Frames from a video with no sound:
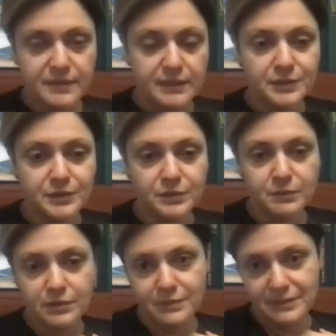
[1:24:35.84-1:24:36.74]
thank you.
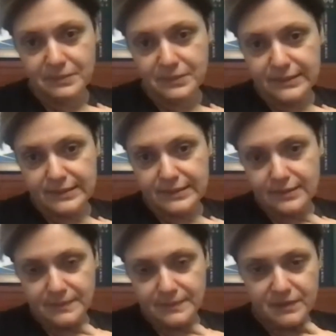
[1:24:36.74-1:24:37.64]
Balorma,
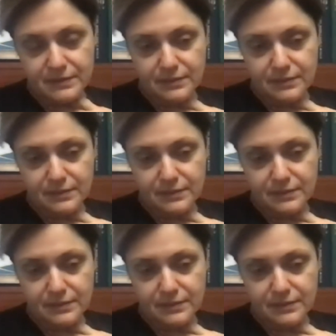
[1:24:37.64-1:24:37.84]
please. And